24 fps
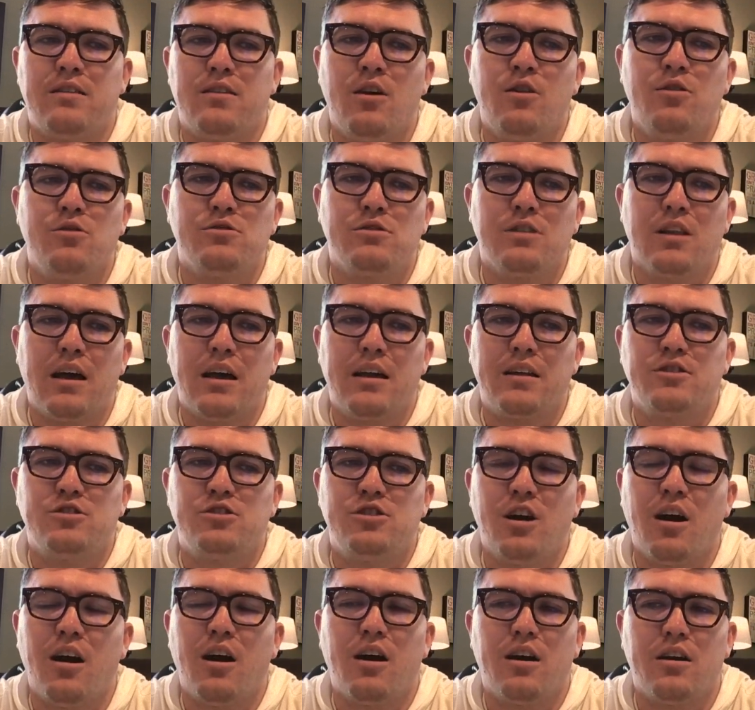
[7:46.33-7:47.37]
those like
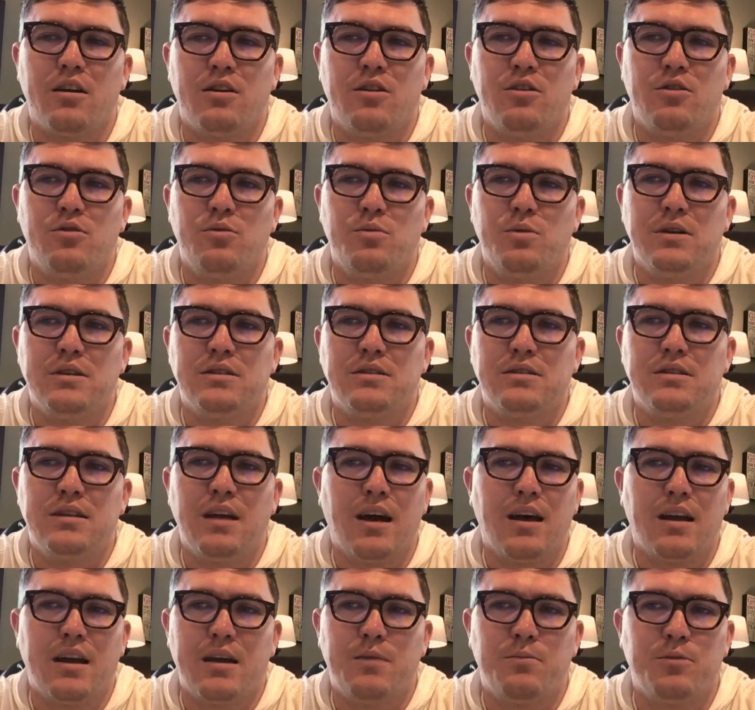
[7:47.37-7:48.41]
John, who was
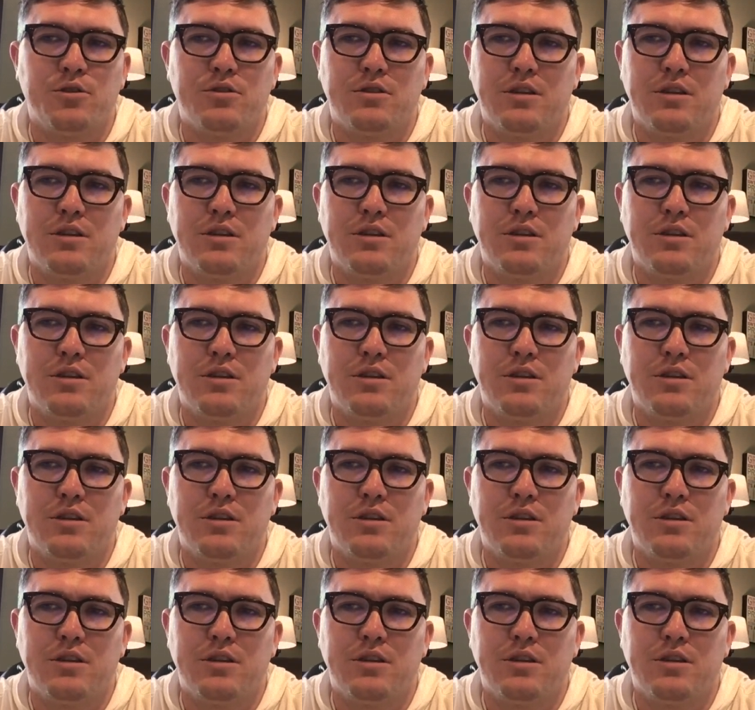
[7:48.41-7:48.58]
not able